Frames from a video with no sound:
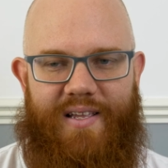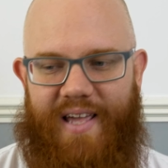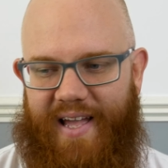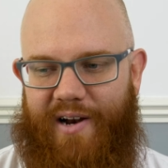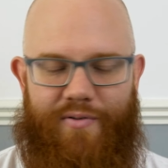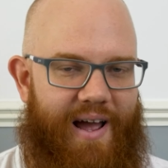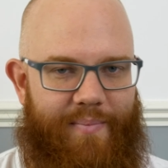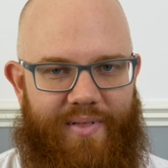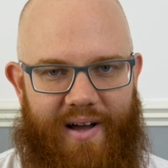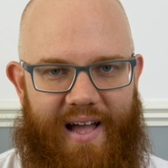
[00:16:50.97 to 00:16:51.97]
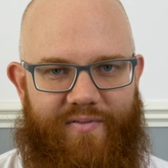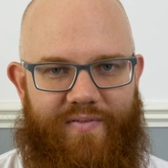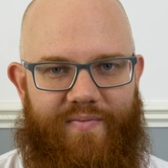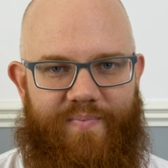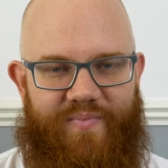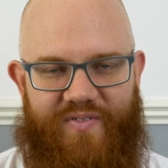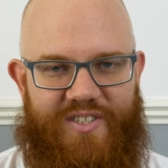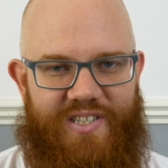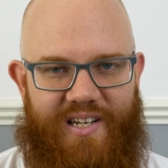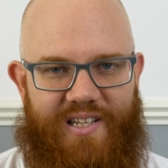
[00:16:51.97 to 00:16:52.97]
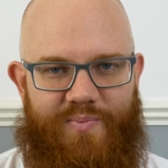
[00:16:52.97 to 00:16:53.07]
killer app that I haven't foreseen at